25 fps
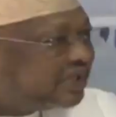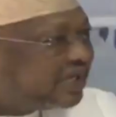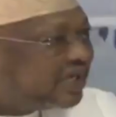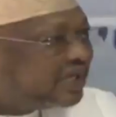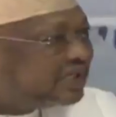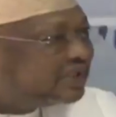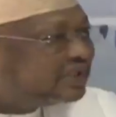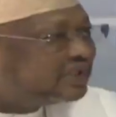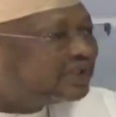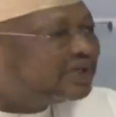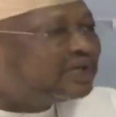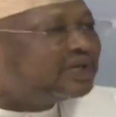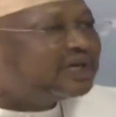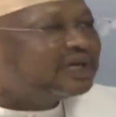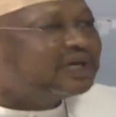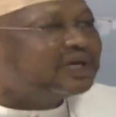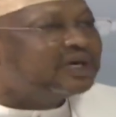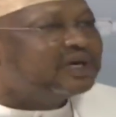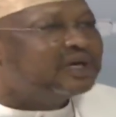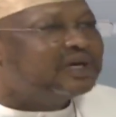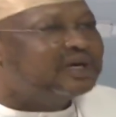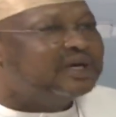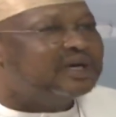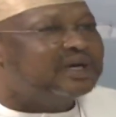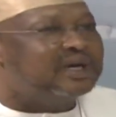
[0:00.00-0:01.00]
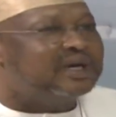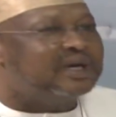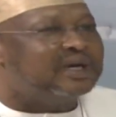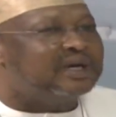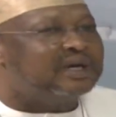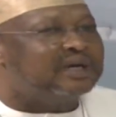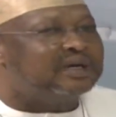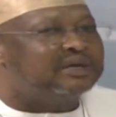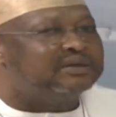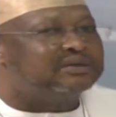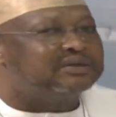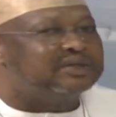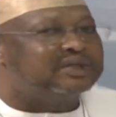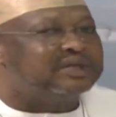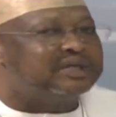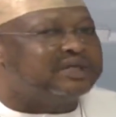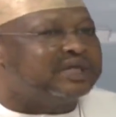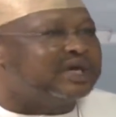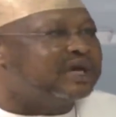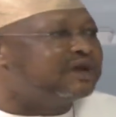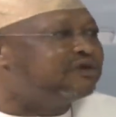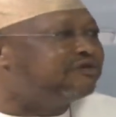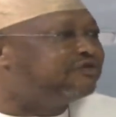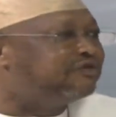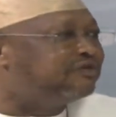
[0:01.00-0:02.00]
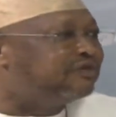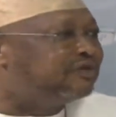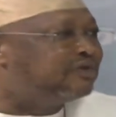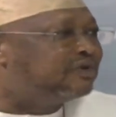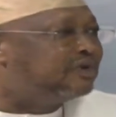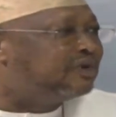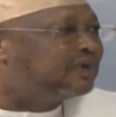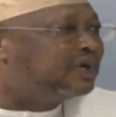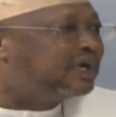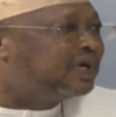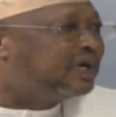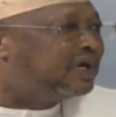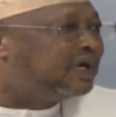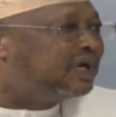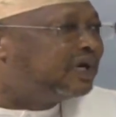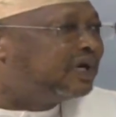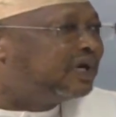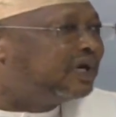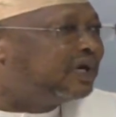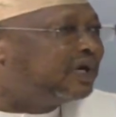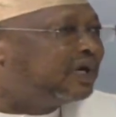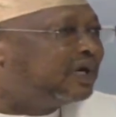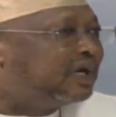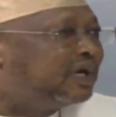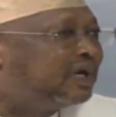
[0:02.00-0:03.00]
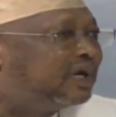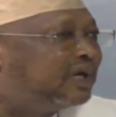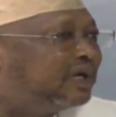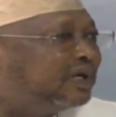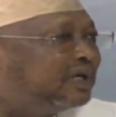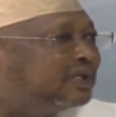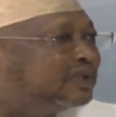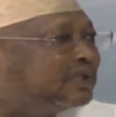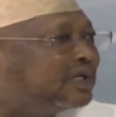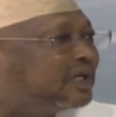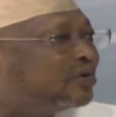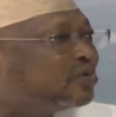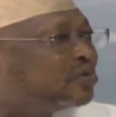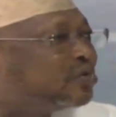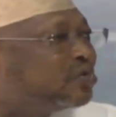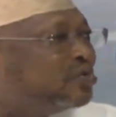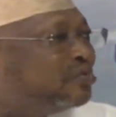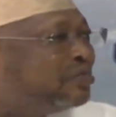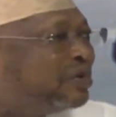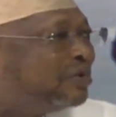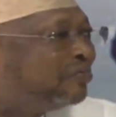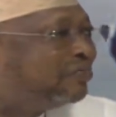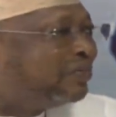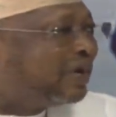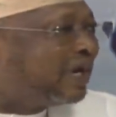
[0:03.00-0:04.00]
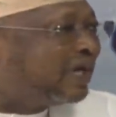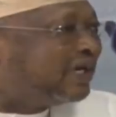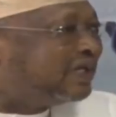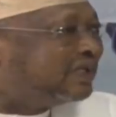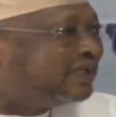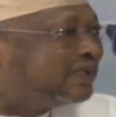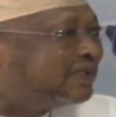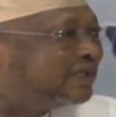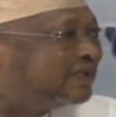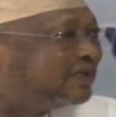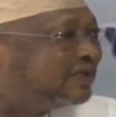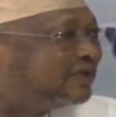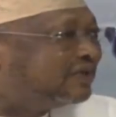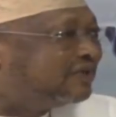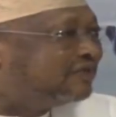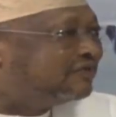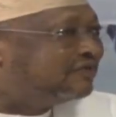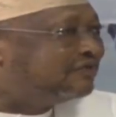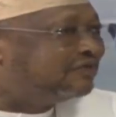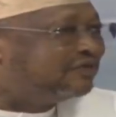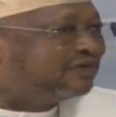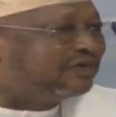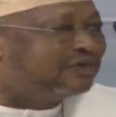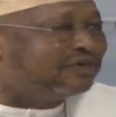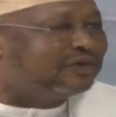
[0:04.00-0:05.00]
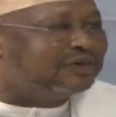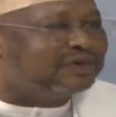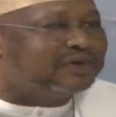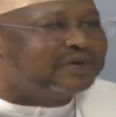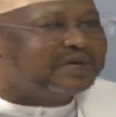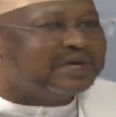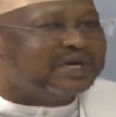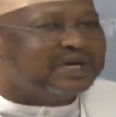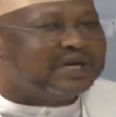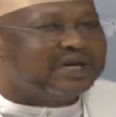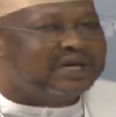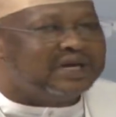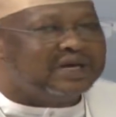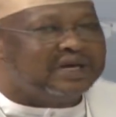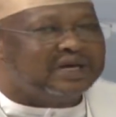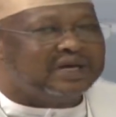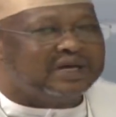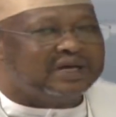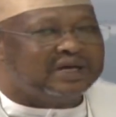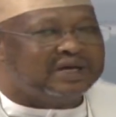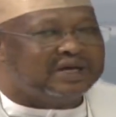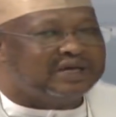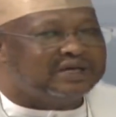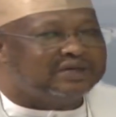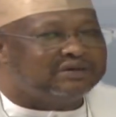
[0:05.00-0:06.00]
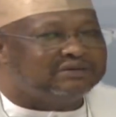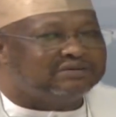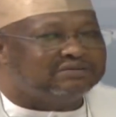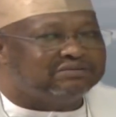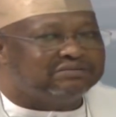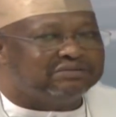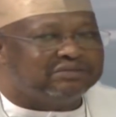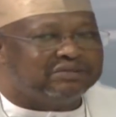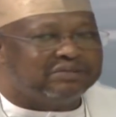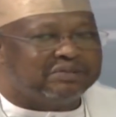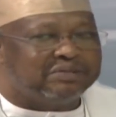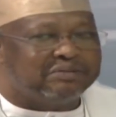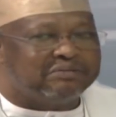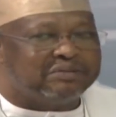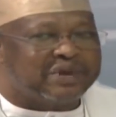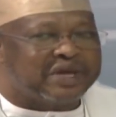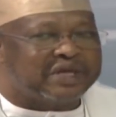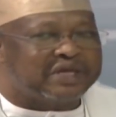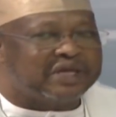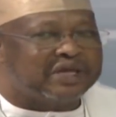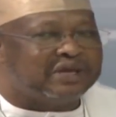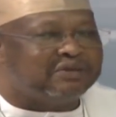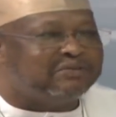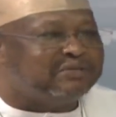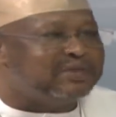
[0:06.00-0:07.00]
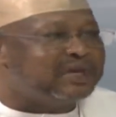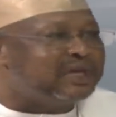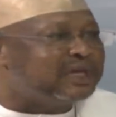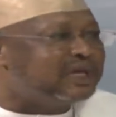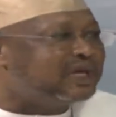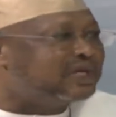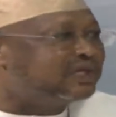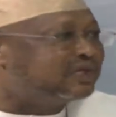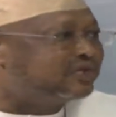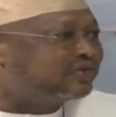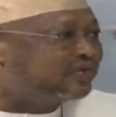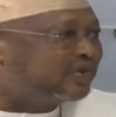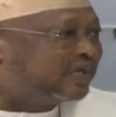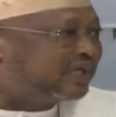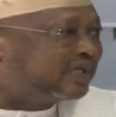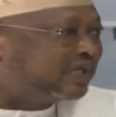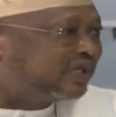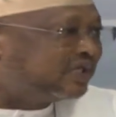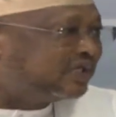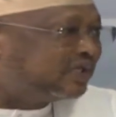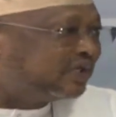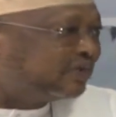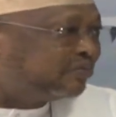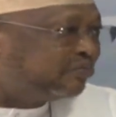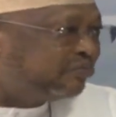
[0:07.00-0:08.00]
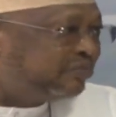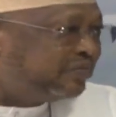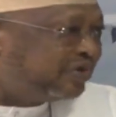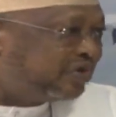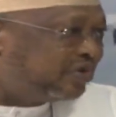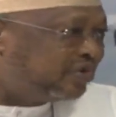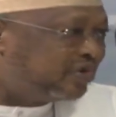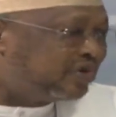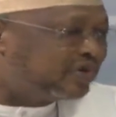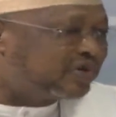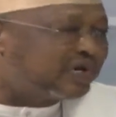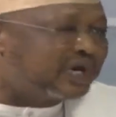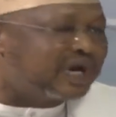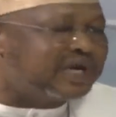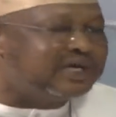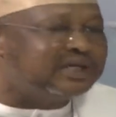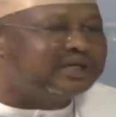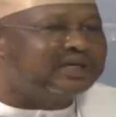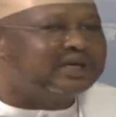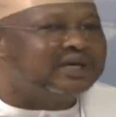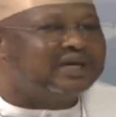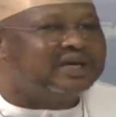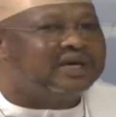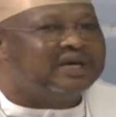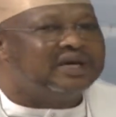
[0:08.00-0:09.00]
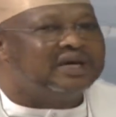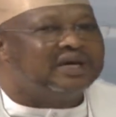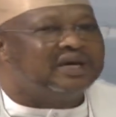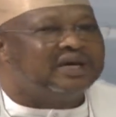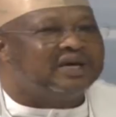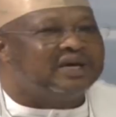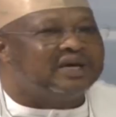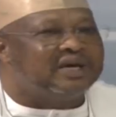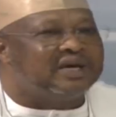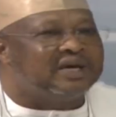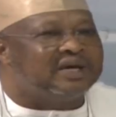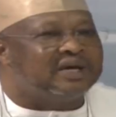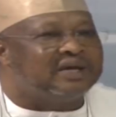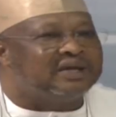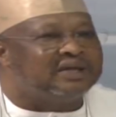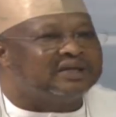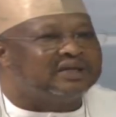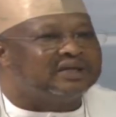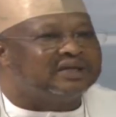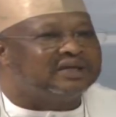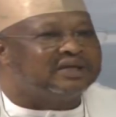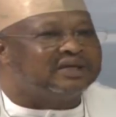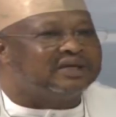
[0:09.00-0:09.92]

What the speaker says: years. Therefore, it's a grooming place for making me a strategic bureaucrat. And